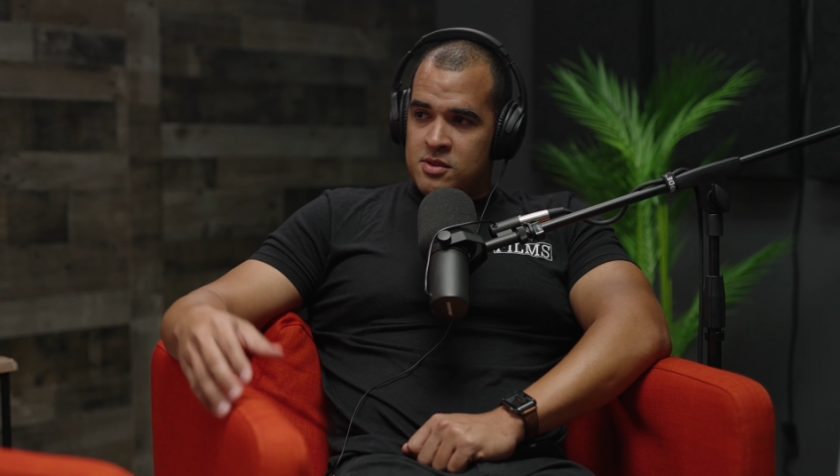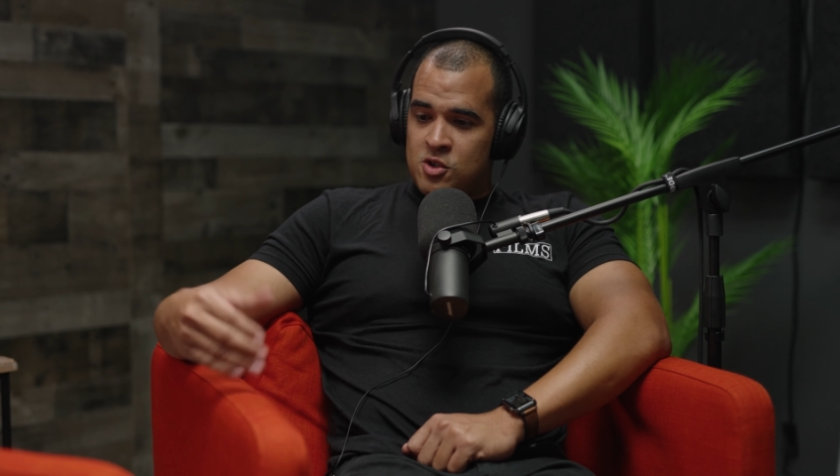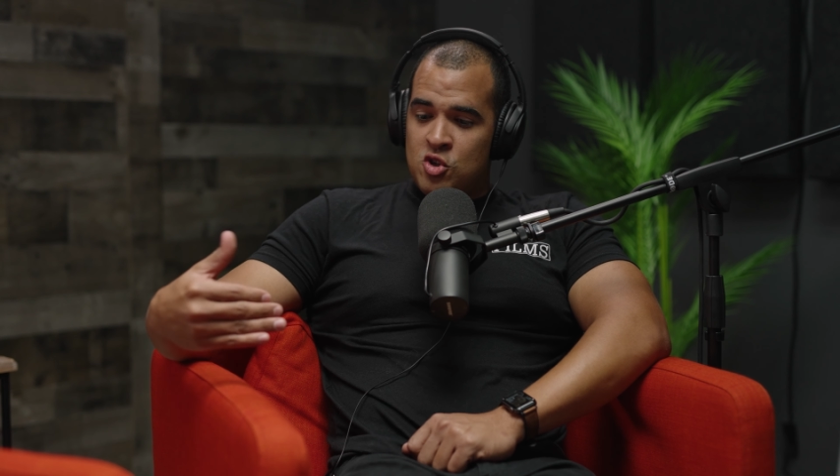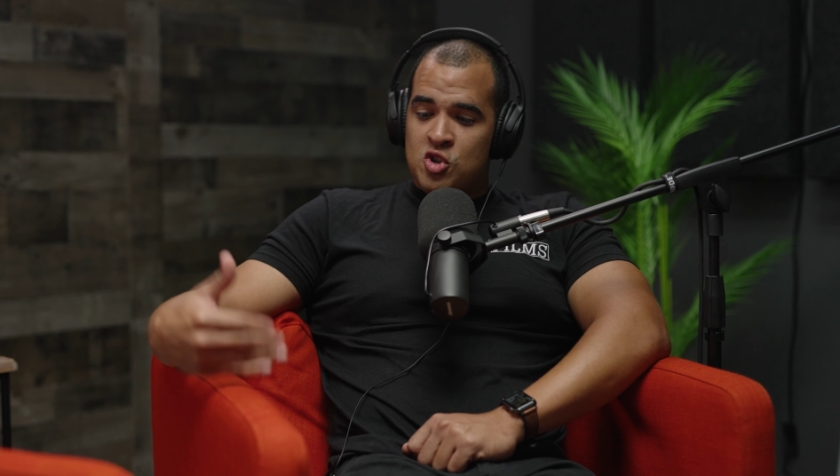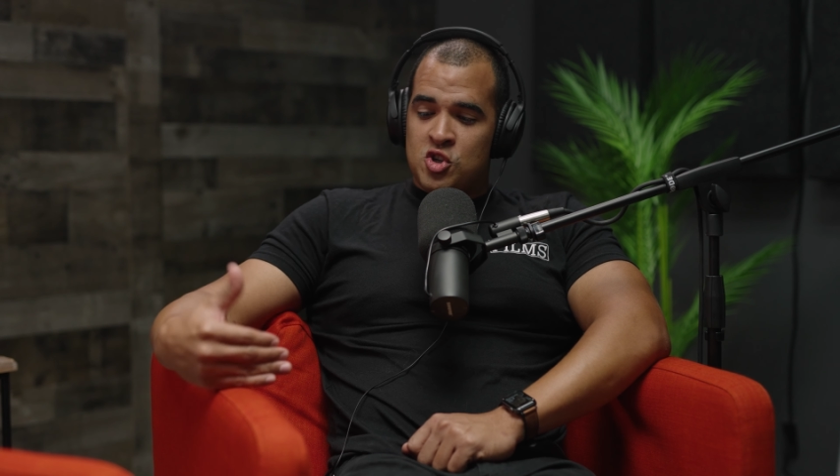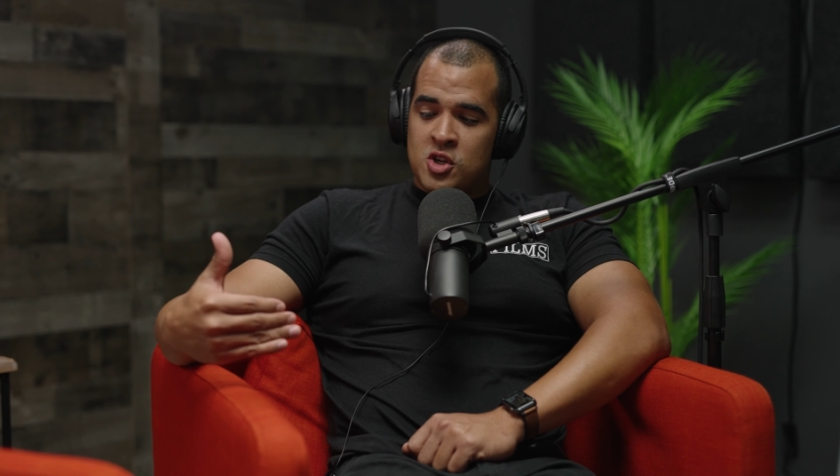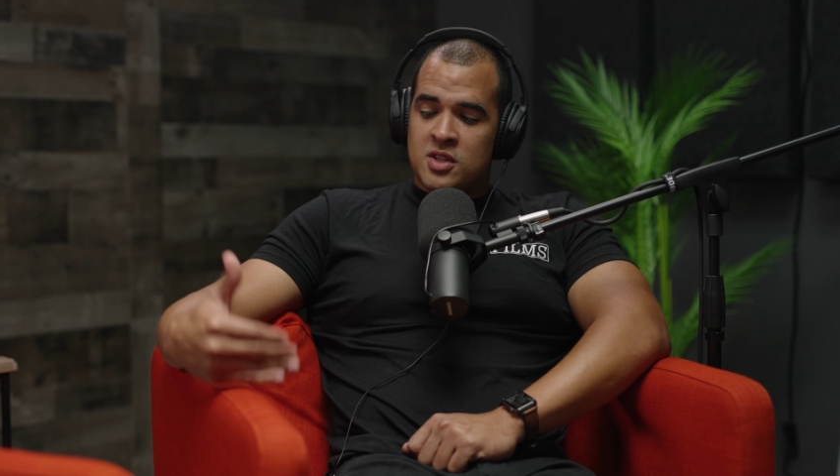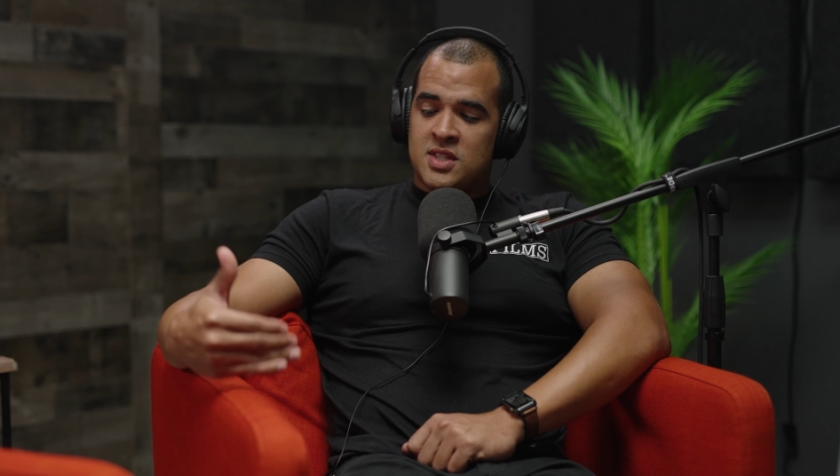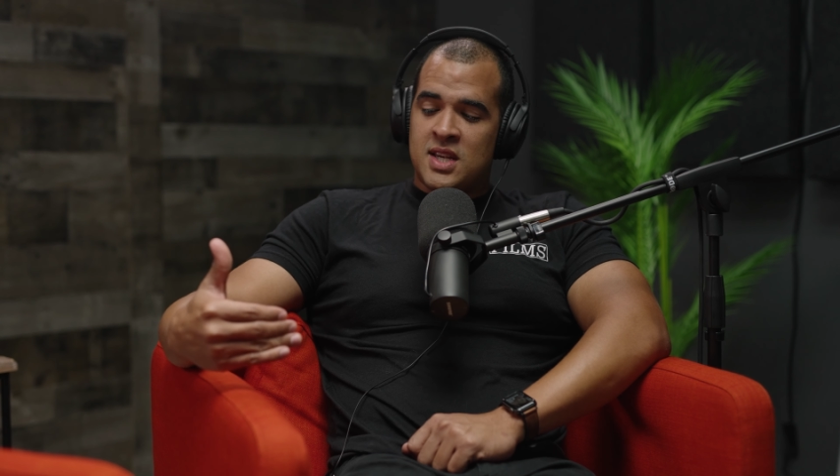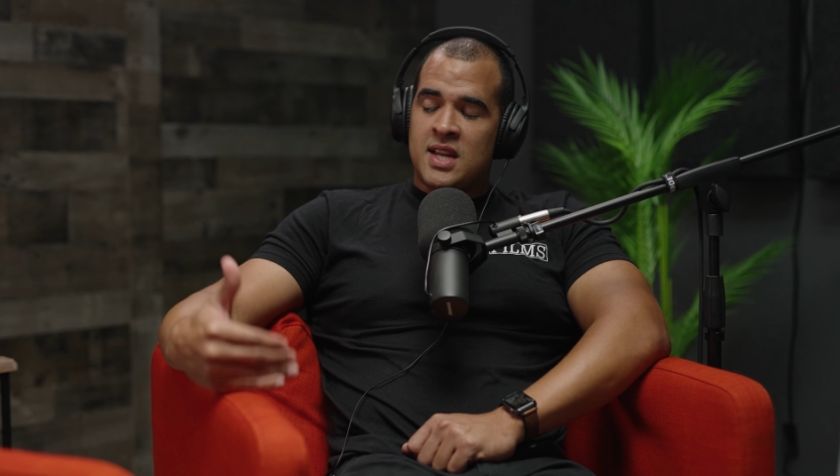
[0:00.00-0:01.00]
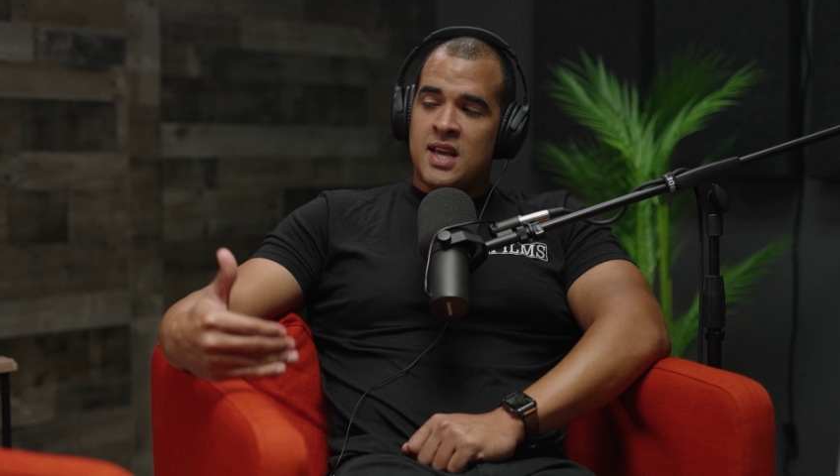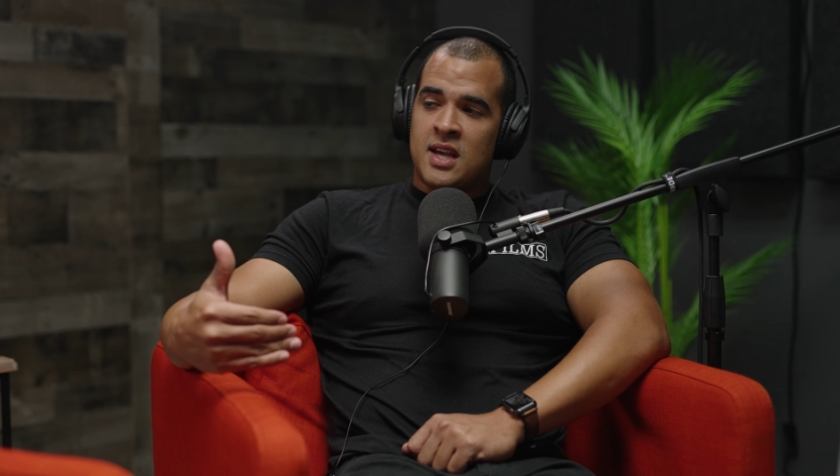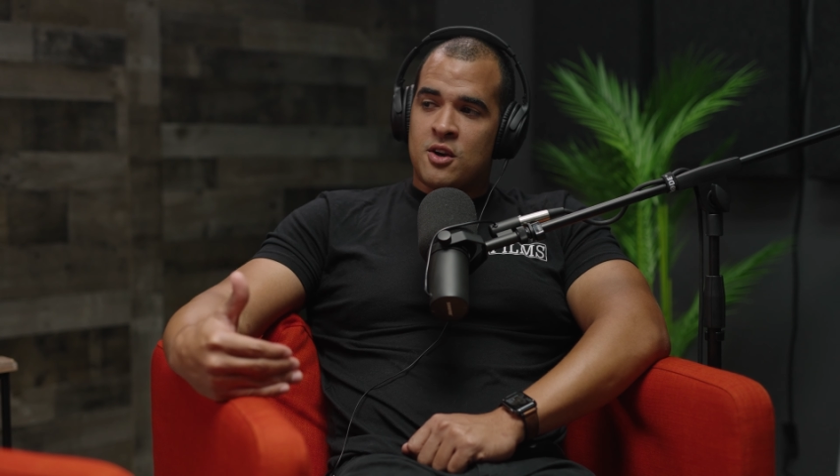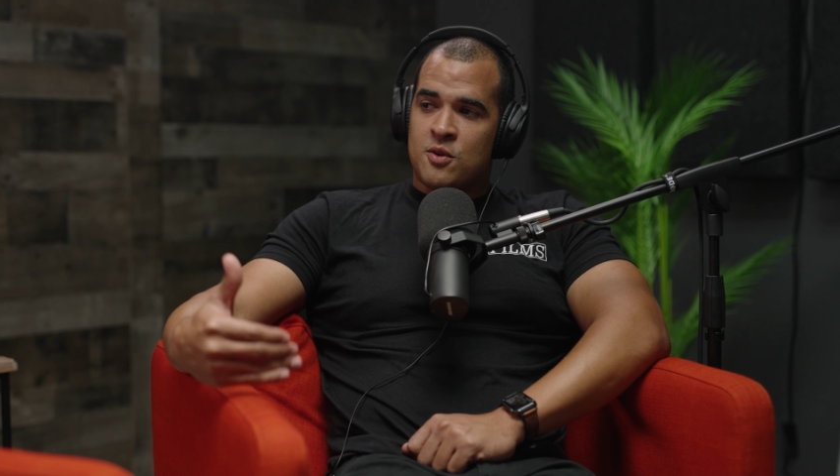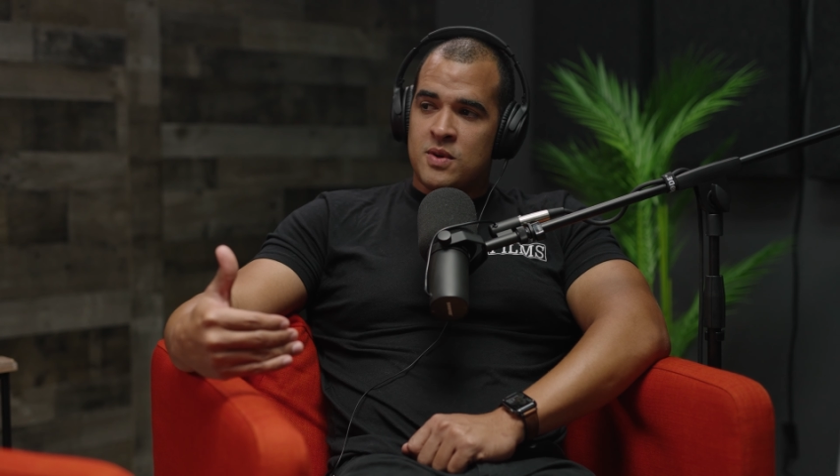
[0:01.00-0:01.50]
you should see an
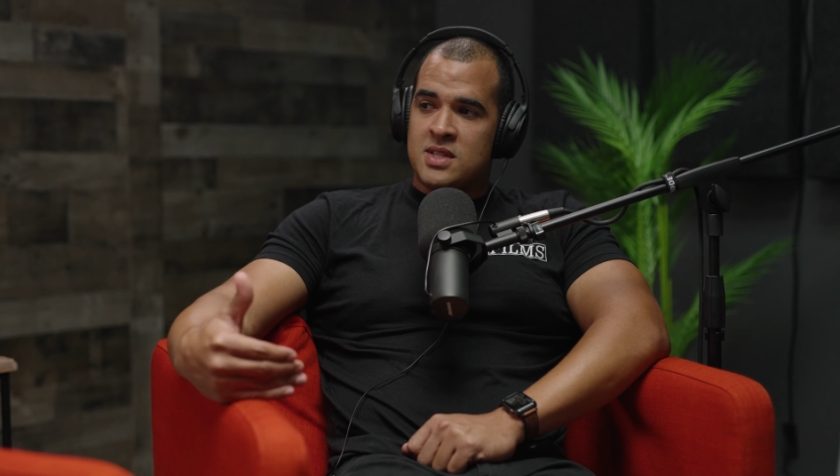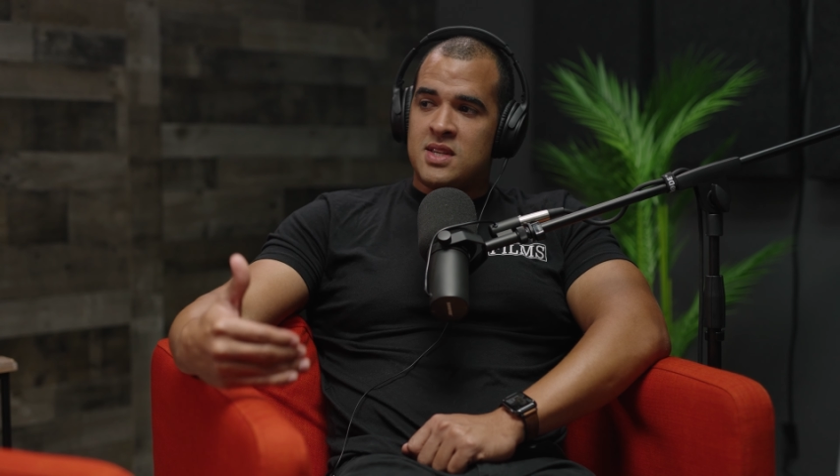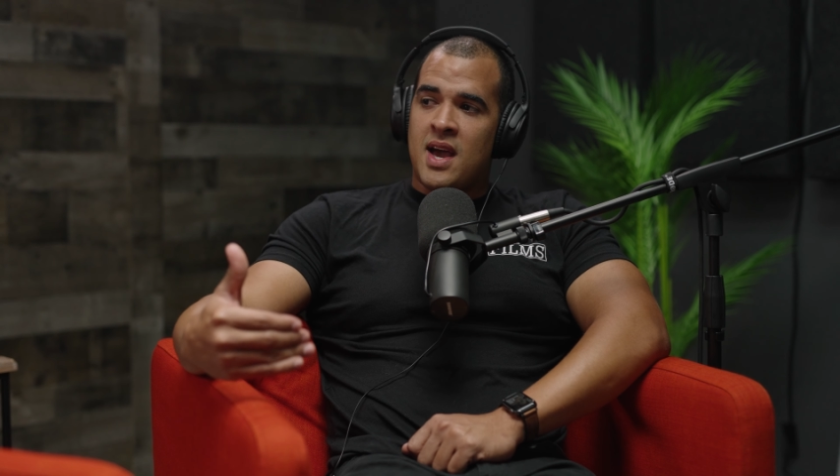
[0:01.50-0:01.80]
increase